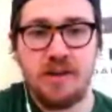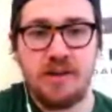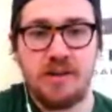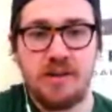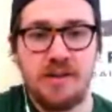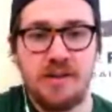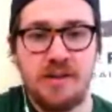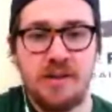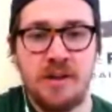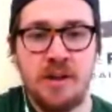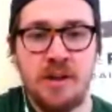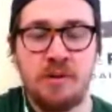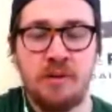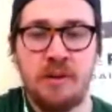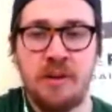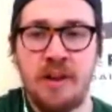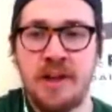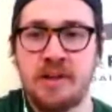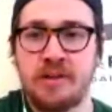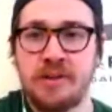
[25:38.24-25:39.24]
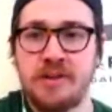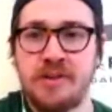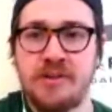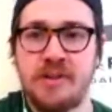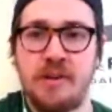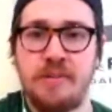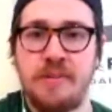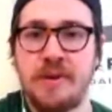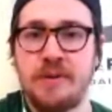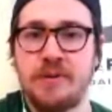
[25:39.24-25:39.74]
You'd likely see
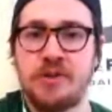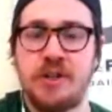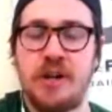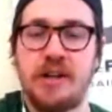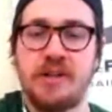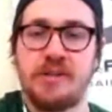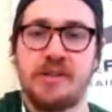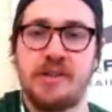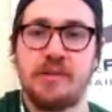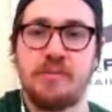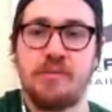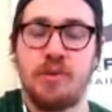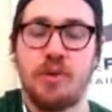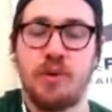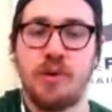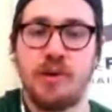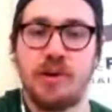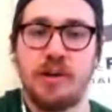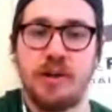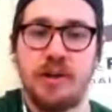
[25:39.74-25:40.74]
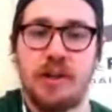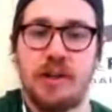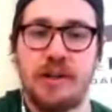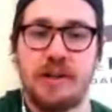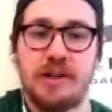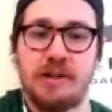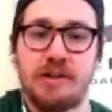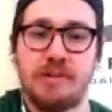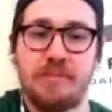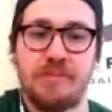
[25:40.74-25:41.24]
Amir Johnson more
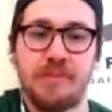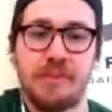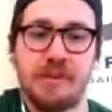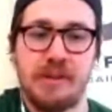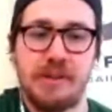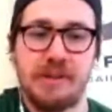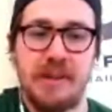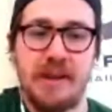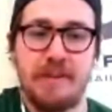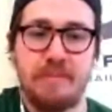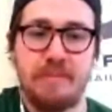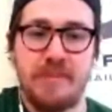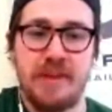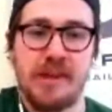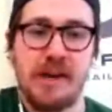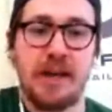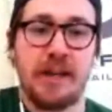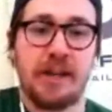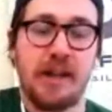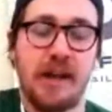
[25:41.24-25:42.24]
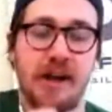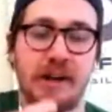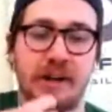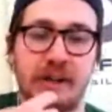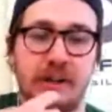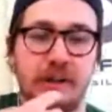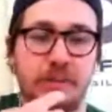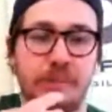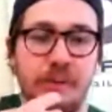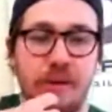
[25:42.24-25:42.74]
in that
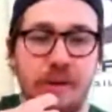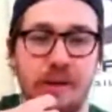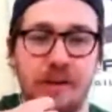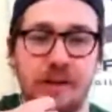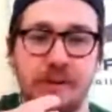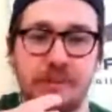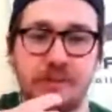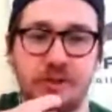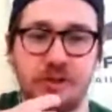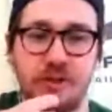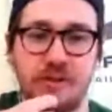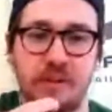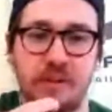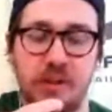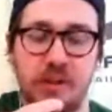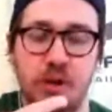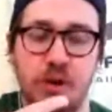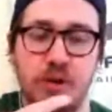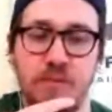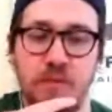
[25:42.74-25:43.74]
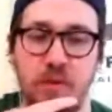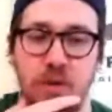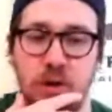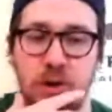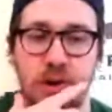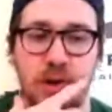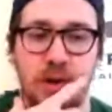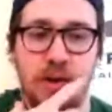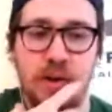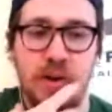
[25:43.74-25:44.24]
lineup, shifting over.
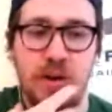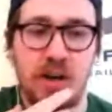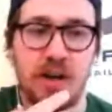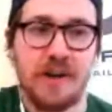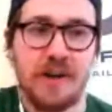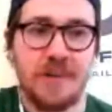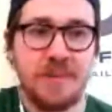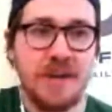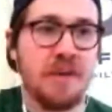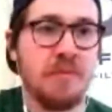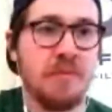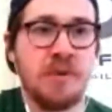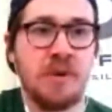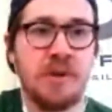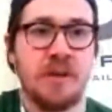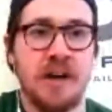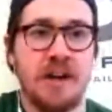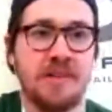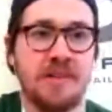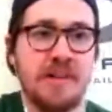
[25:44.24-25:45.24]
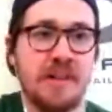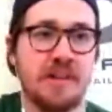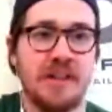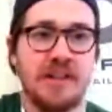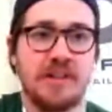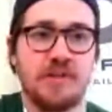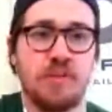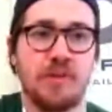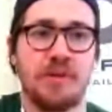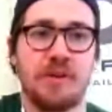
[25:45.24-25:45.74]
I think
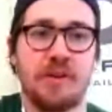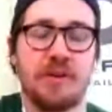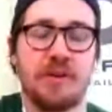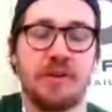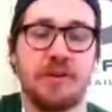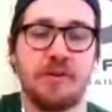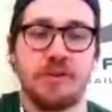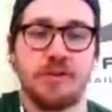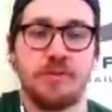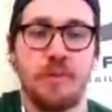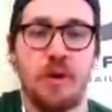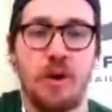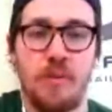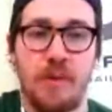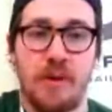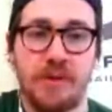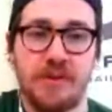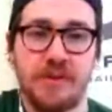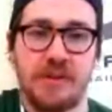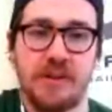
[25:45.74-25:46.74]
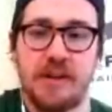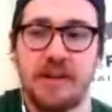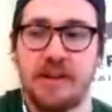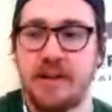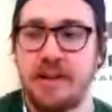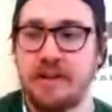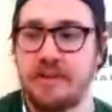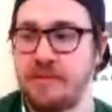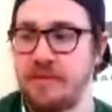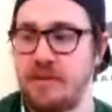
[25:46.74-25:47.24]
that's where they're going to go small ball
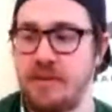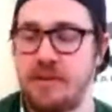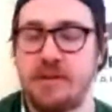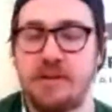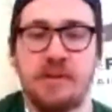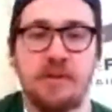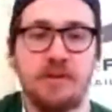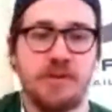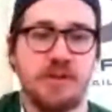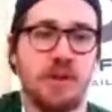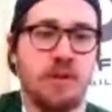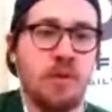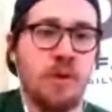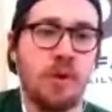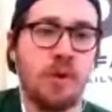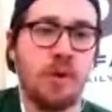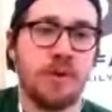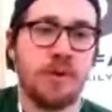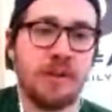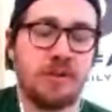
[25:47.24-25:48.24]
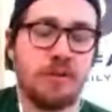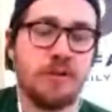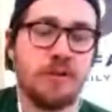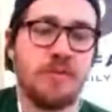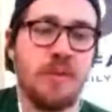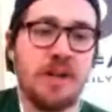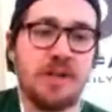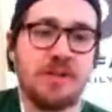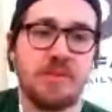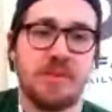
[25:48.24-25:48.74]
tonight. There's no Olnick. There's
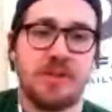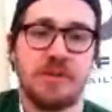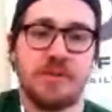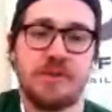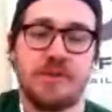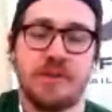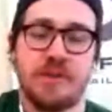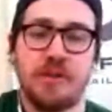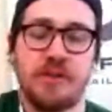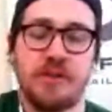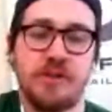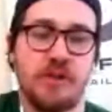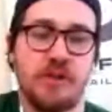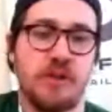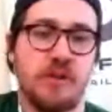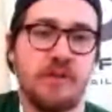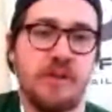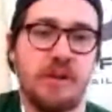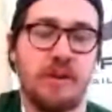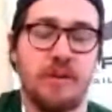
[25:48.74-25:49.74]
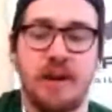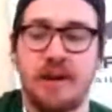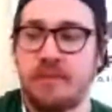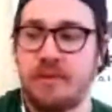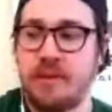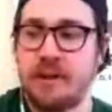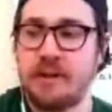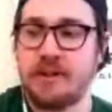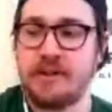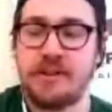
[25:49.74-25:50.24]
possibly no Sullinger. They don't have a
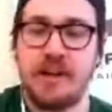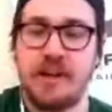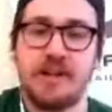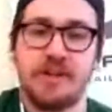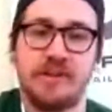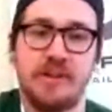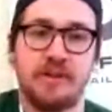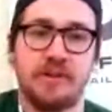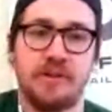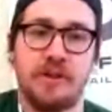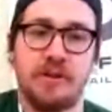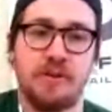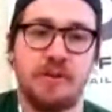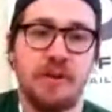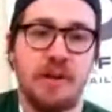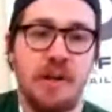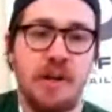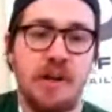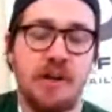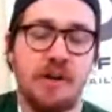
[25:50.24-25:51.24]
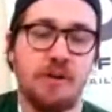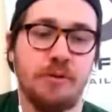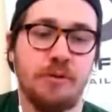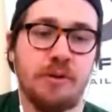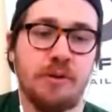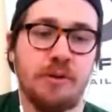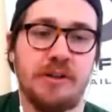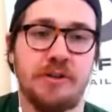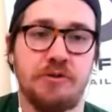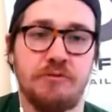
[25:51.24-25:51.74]
lot of size down low. You're looking
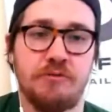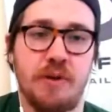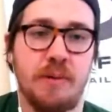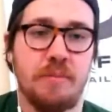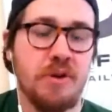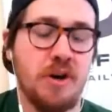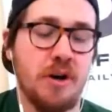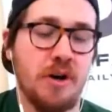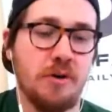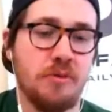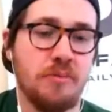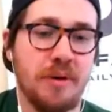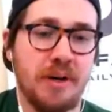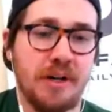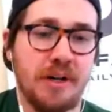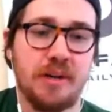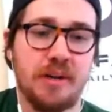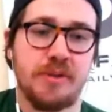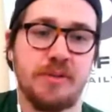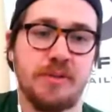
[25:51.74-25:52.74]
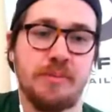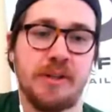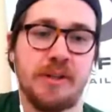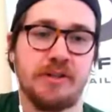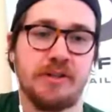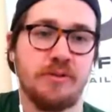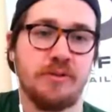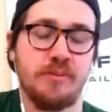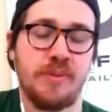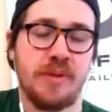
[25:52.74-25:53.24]
at Jarebko picking up some
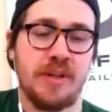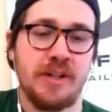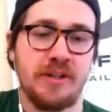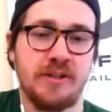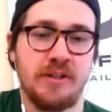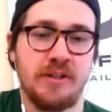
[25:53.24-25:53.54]
extra minutes.